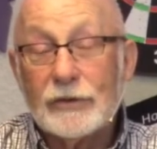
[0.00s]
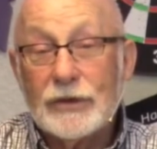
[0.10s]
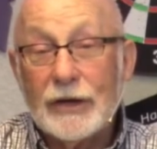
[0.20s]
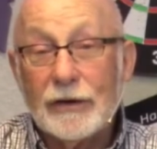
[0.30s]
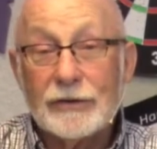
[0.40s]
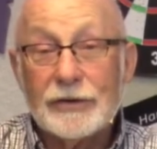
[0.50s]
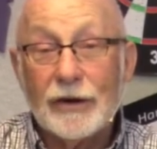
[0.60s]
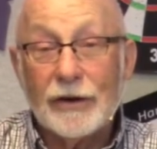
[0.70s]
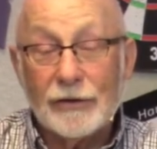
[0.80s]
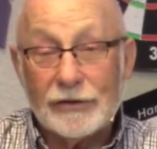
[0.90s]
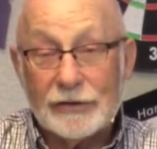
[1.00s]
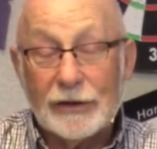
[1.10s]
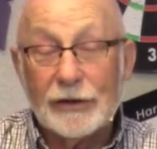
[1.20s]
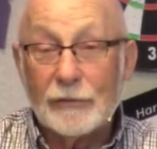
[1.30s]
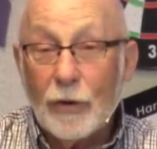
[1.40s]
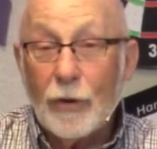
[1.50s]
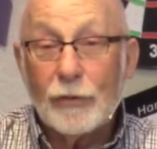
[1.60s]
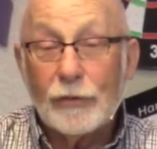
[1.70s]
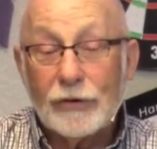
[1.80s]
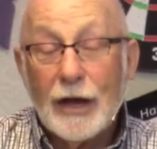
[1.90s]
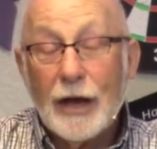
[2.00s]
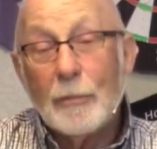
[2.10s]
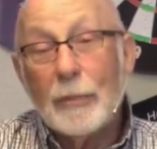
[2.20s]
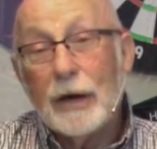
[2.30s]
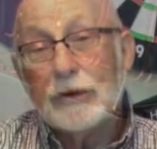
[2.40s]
Chairs are still in rows, but